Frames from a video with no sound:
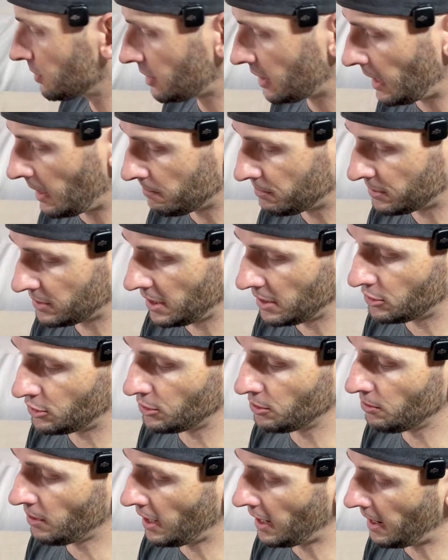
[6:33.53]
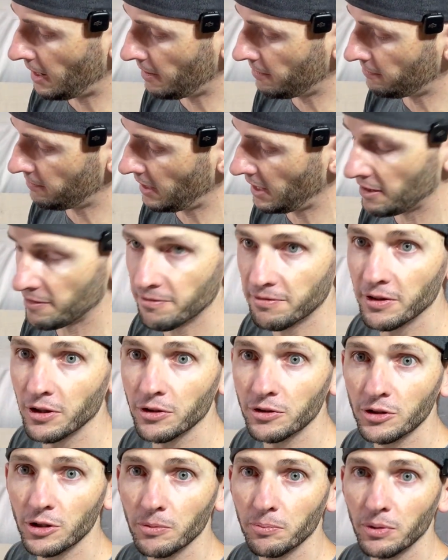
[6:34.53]
cups, they do have a
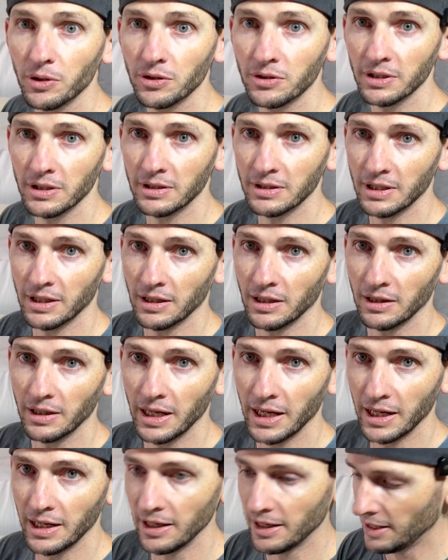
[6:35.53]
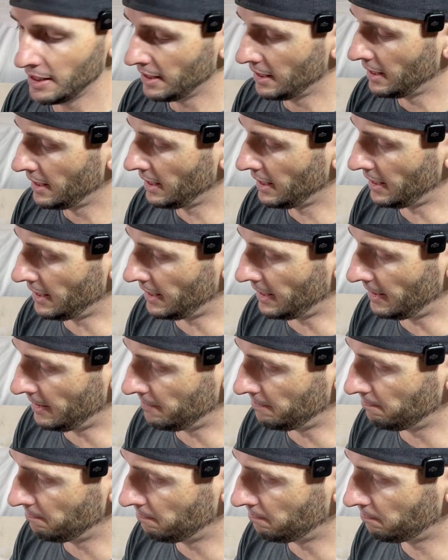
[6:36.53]
filter built into the lid.
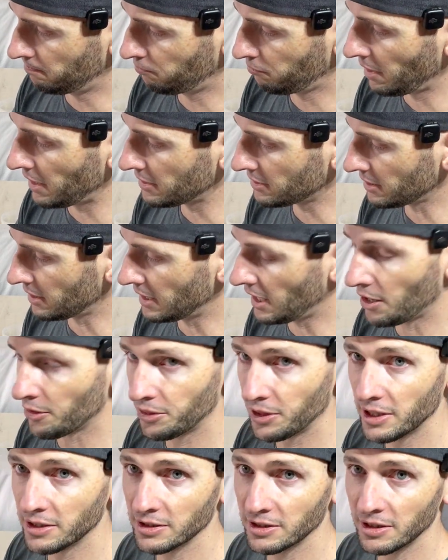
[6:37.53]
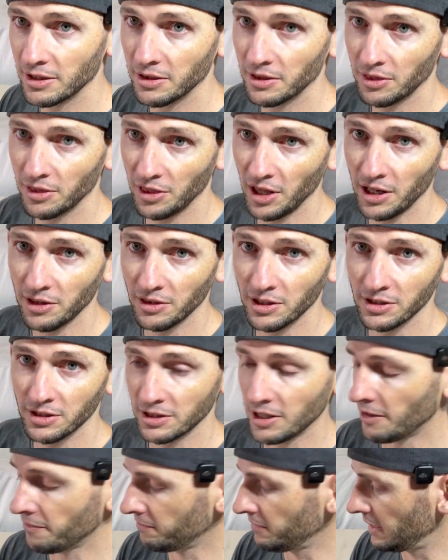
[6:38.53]
Based on how thick this
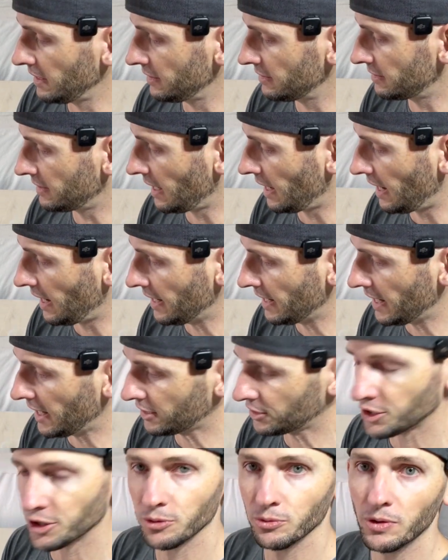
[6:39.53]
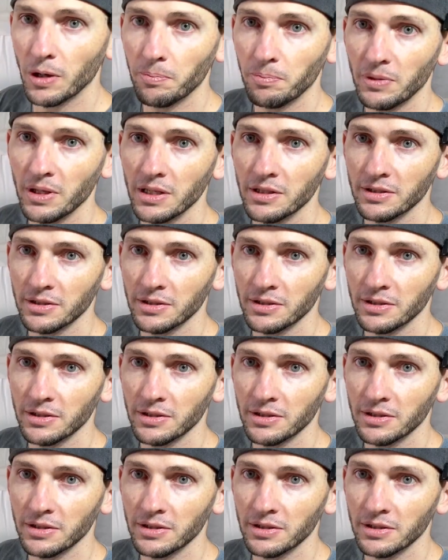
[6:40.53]
stuff is, I actually ripped these